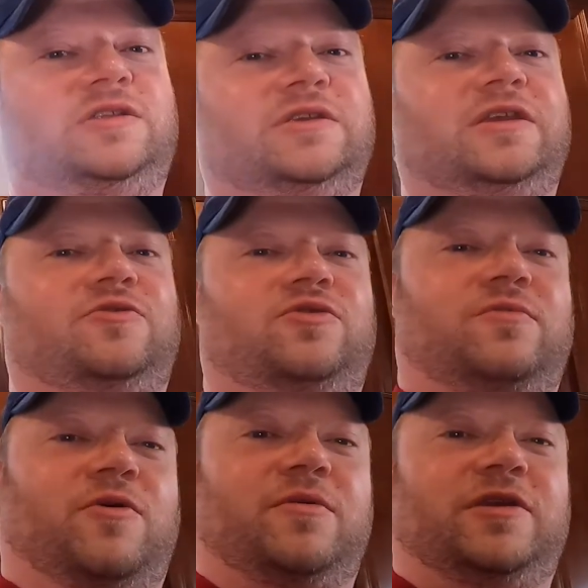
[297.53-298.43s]
it's like going to
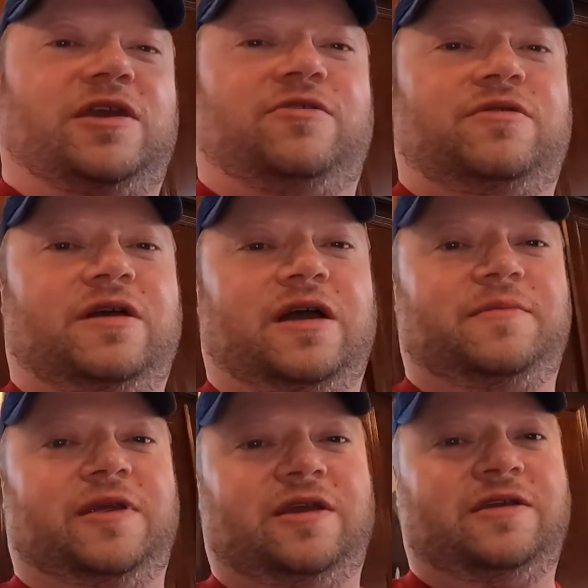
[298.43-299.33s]
a barbecue. I
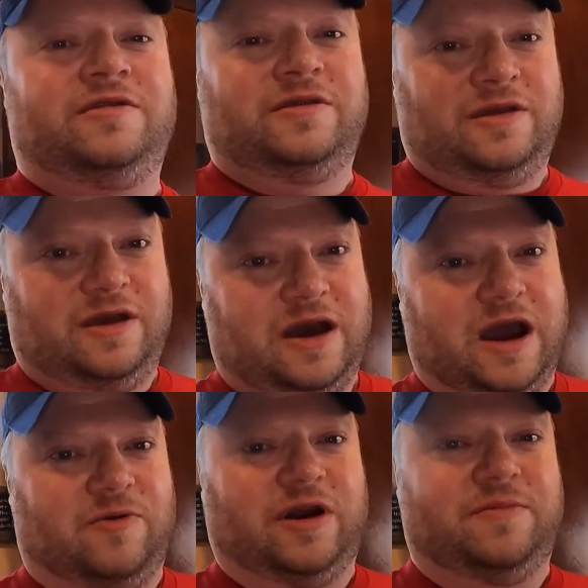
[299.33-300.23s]
mean,
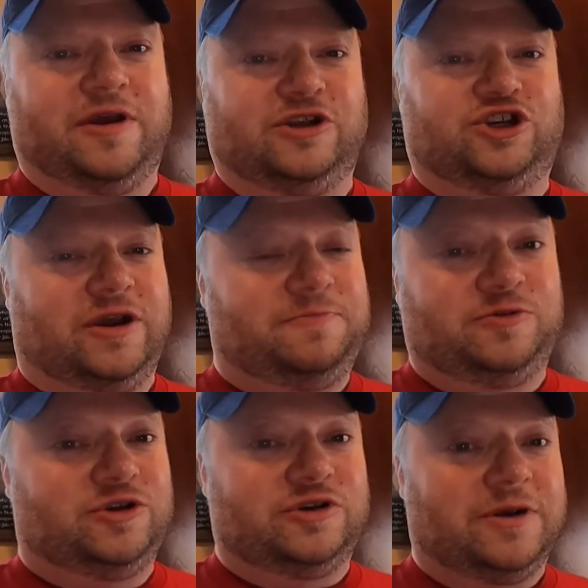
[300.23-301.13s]
I recommend chips or